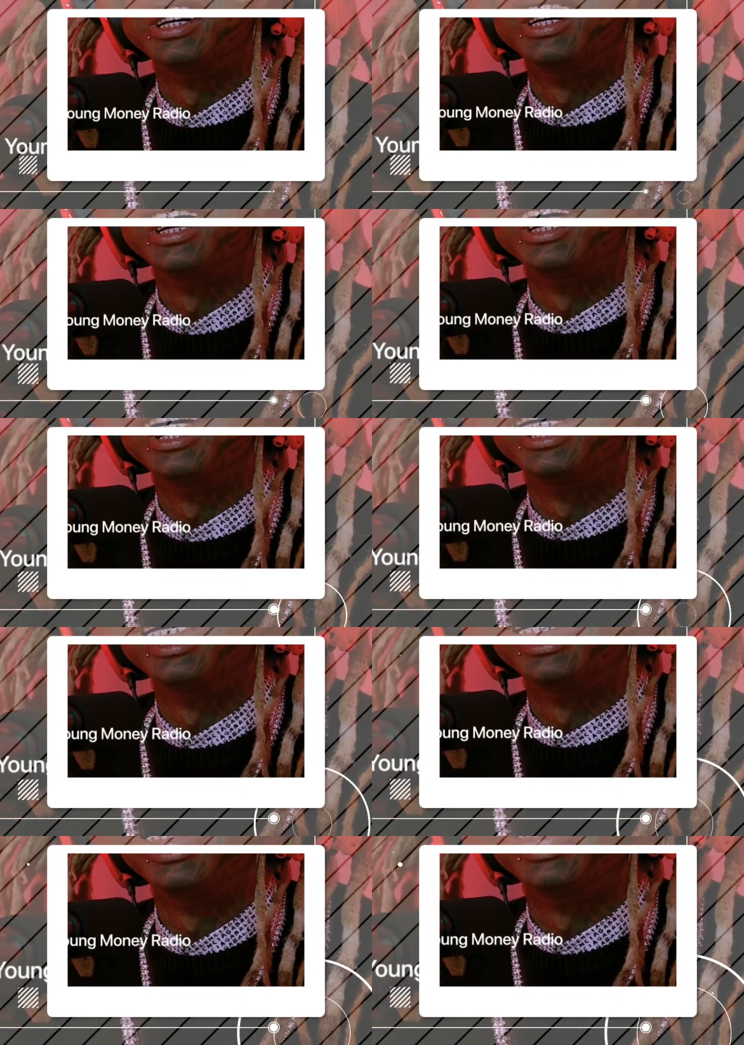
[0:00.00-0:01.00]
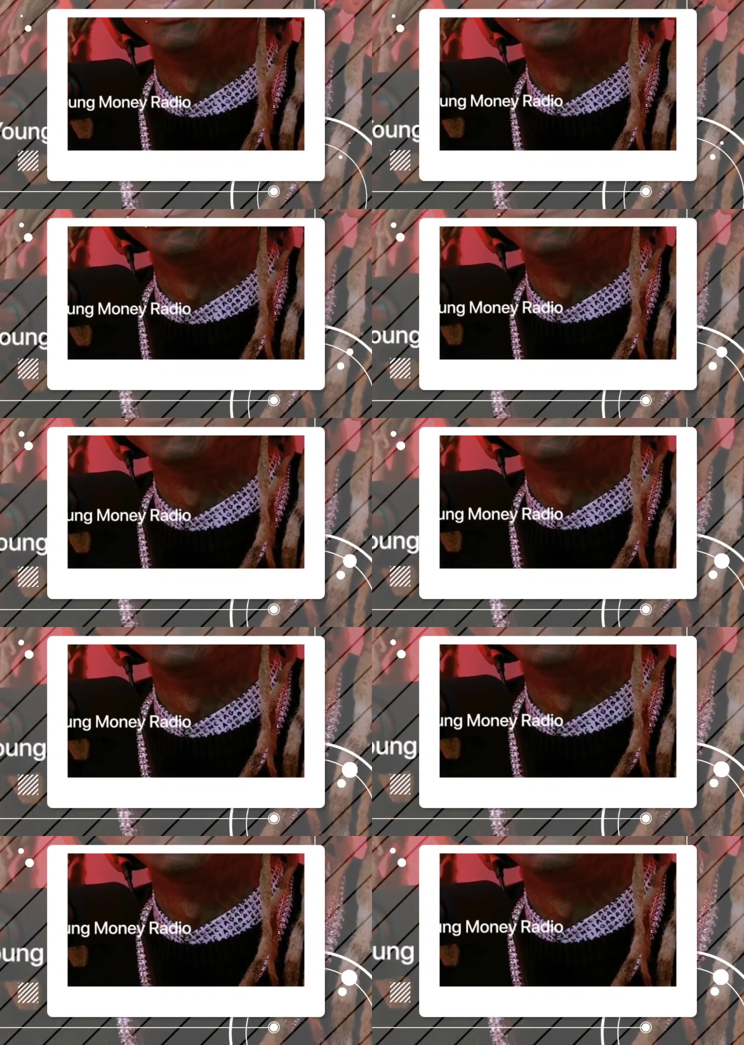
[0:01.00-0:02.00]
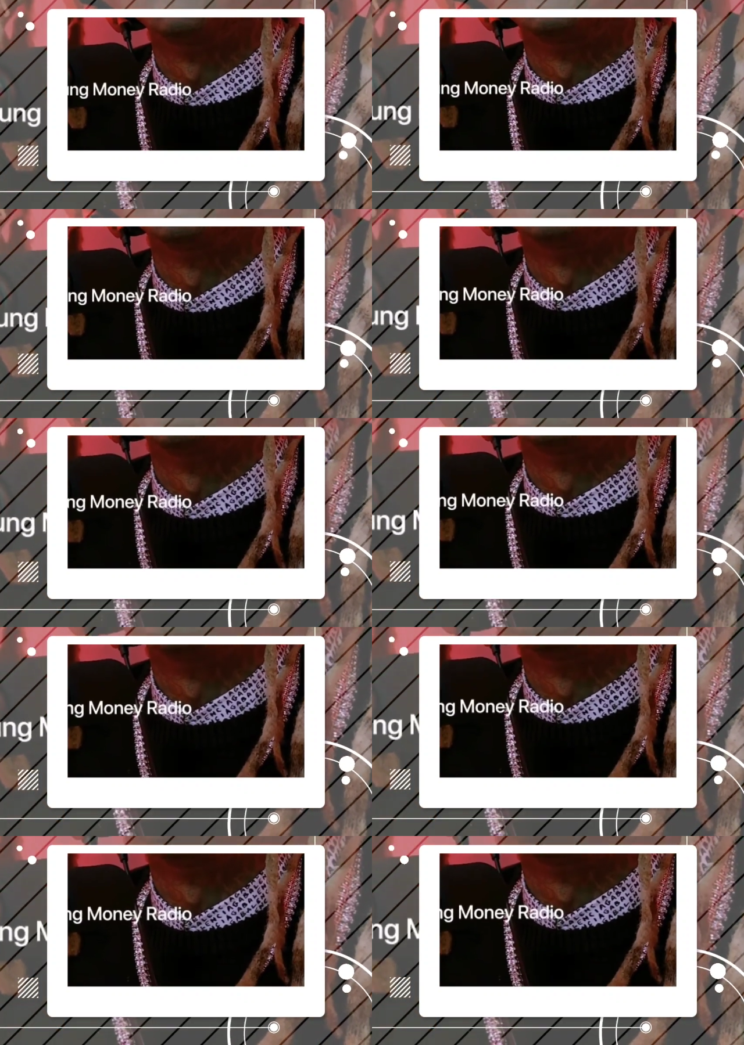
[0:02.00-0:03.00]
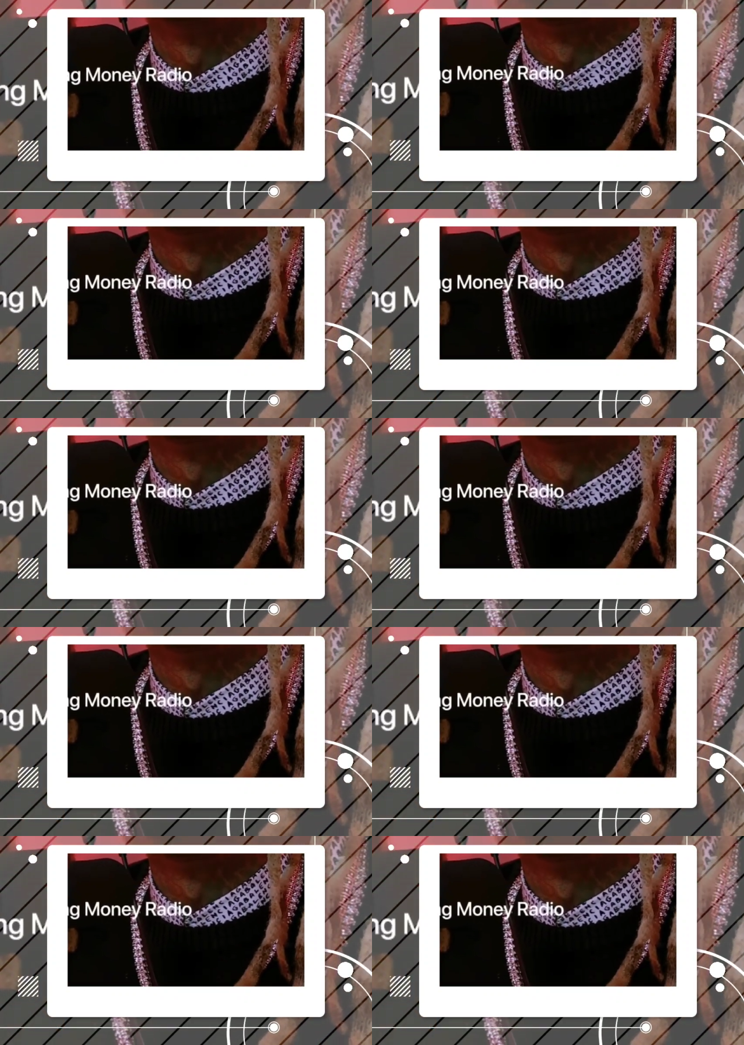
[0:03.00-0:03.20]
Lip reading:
Nobody's mouth can be seen.